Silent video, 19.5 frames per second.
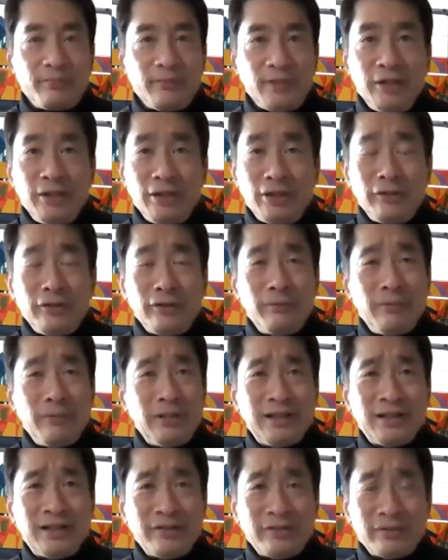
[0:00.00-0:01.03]
know, there are
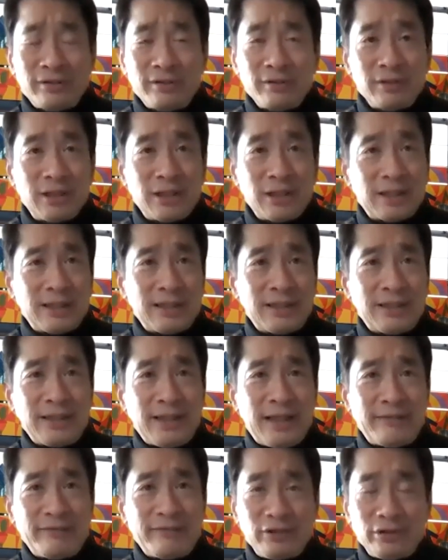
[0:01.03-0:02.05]
many other
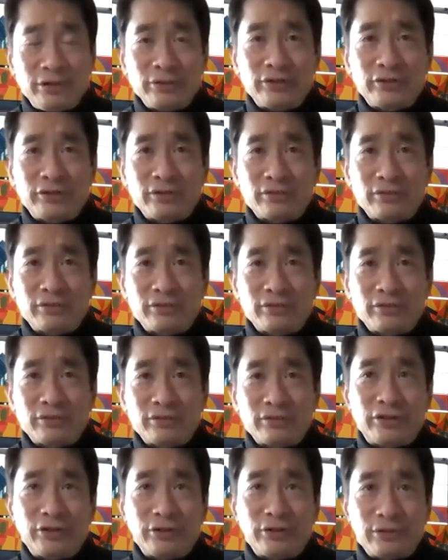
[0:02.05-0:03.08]
avenues through which
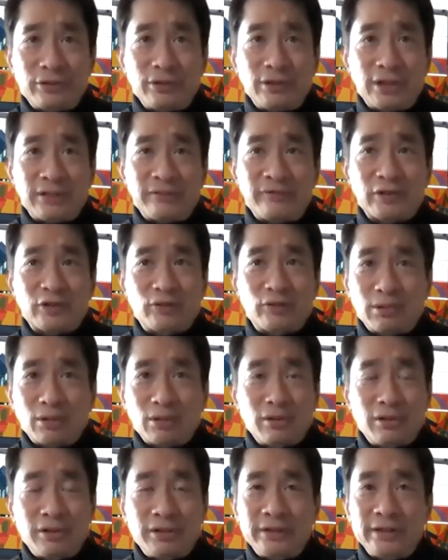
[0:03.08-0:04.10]
to kind of
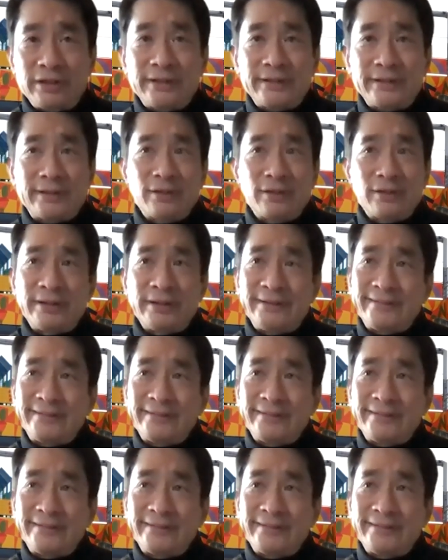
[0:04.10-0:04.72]
explore, you know,